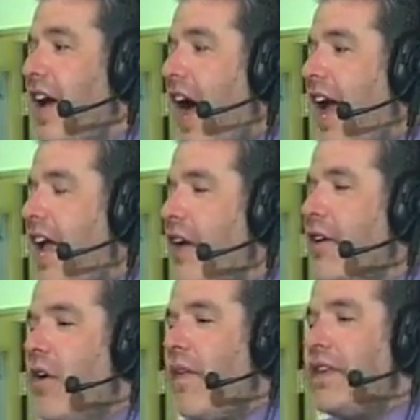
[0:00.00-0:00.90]
I hear it
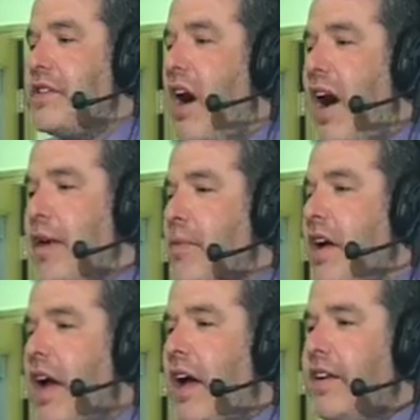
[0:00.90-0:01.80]
all the time.
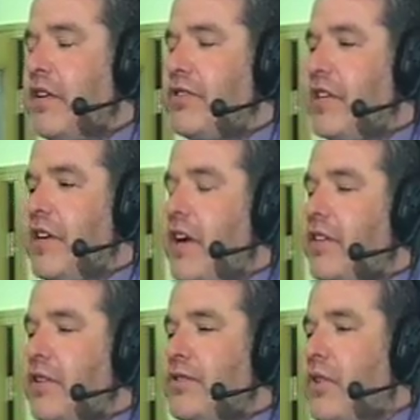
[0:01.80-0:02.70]
You hear
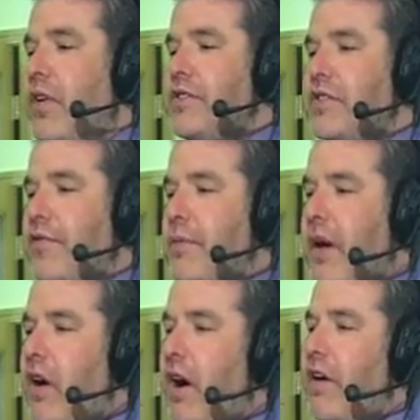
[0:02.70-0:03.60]
the news and all this stuff
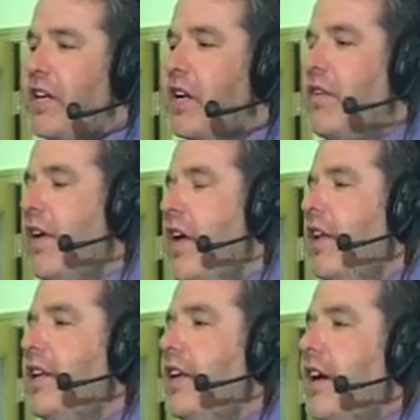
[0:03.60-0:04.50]
about,
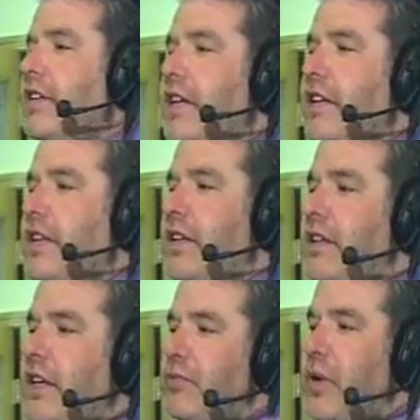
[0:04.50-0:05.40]

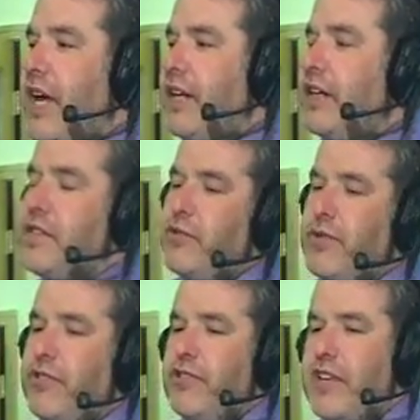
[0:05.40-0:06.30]
we're hitting a
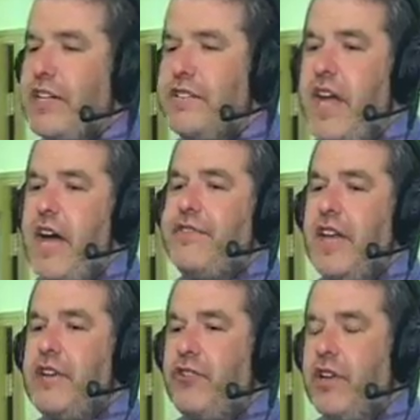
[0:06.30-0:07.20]
situation like
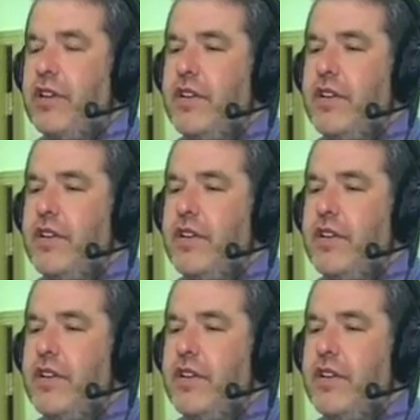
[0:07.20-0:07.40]
stagflation.